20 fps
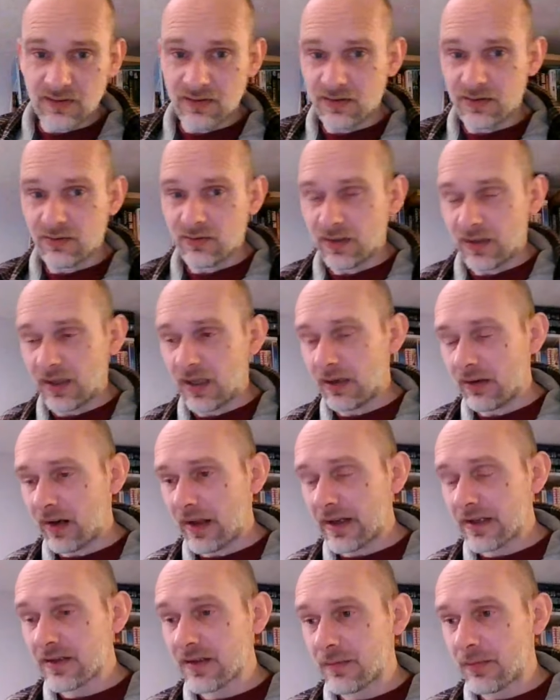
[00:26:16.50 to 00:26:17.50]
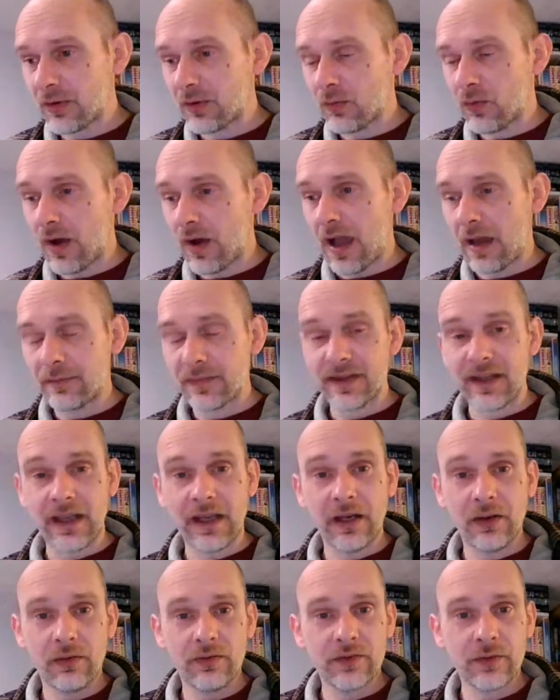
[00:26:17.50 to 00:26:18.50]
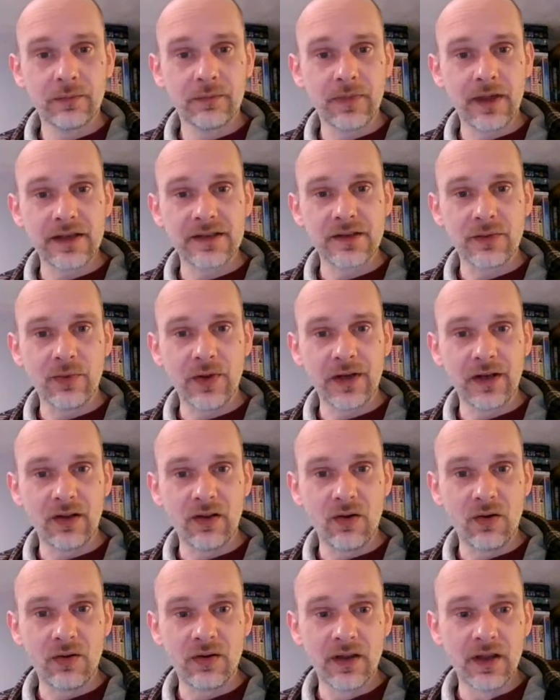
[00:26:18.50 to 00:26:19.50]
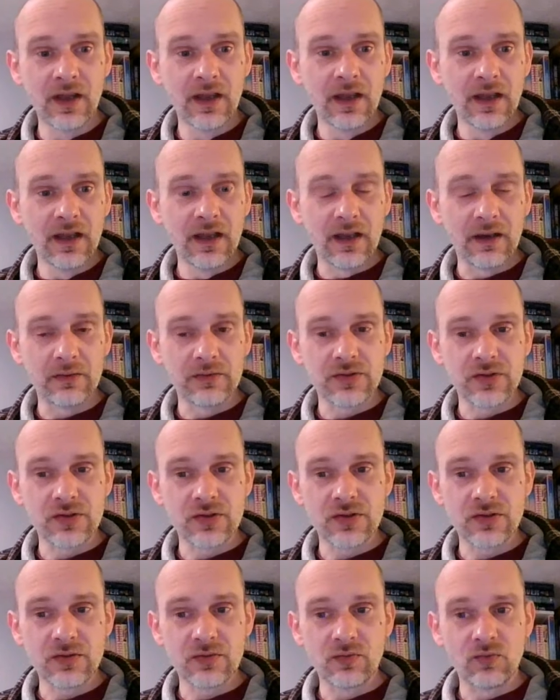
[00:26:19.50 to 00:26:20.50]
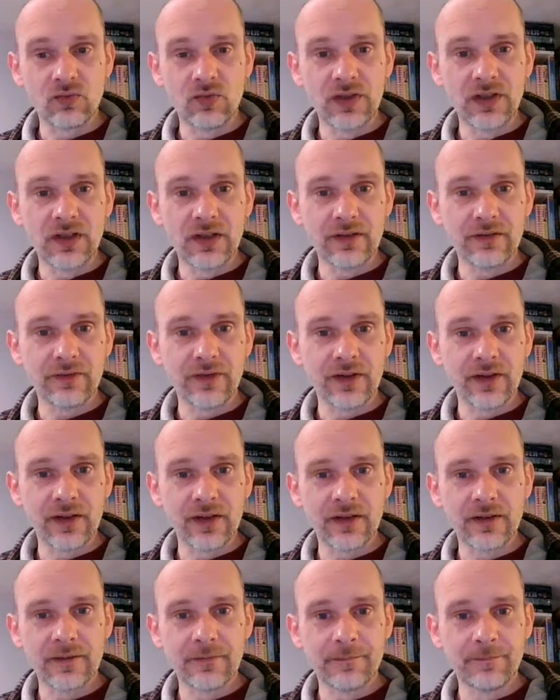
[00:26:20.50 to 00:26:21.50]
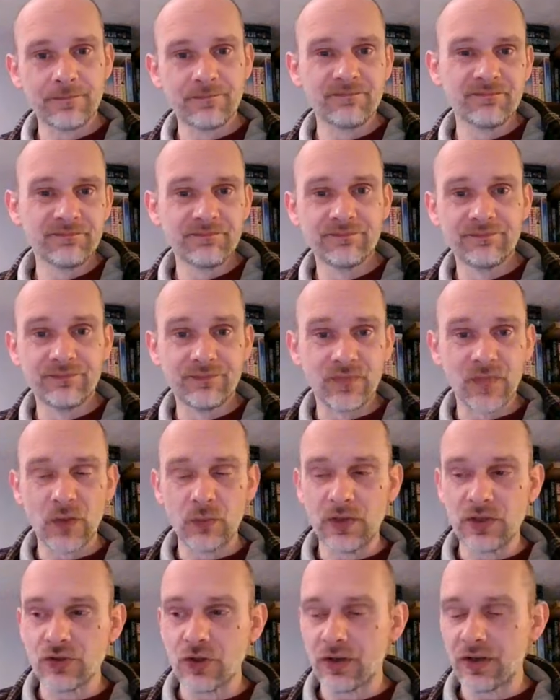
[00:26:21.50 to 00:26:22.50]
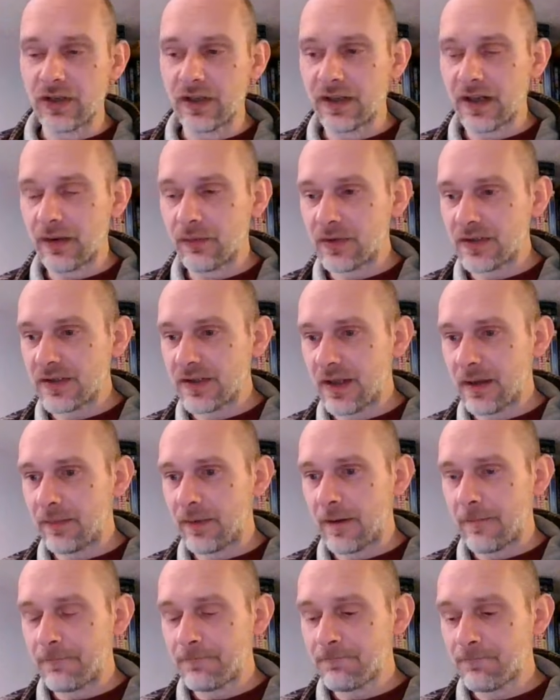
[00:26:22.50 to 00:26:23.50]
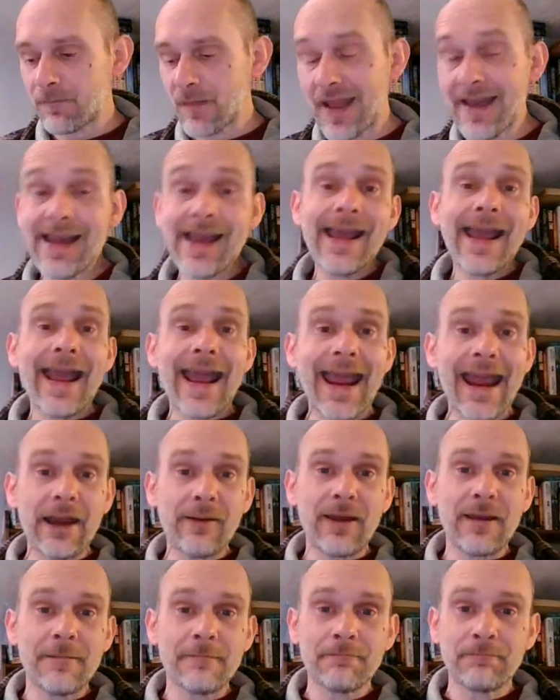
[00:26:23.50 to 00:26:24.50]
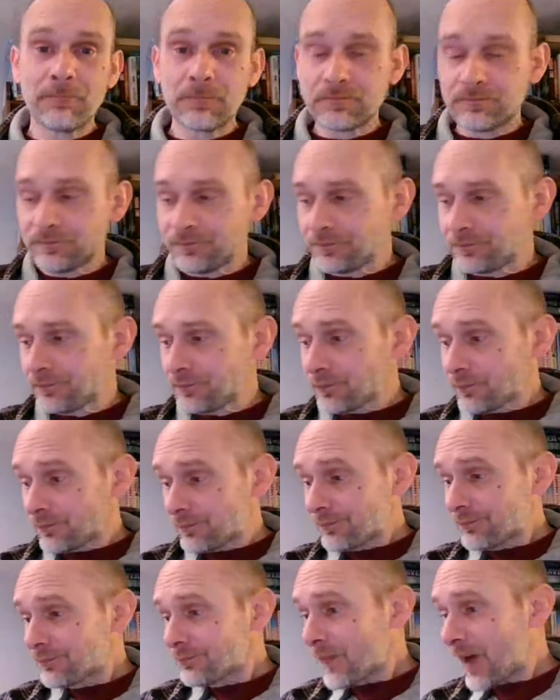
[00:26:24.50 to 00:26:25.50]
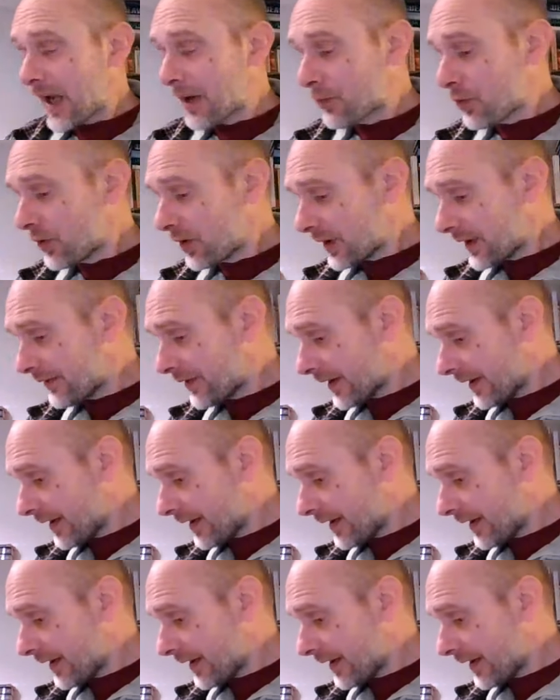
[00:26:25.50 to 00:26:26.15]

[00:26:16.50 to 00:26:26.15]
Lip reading: couldn't care less about what happened to any of them as it went along. I was just reading it for the wee journey and that wee snippet. Anyway, I'm going to leave it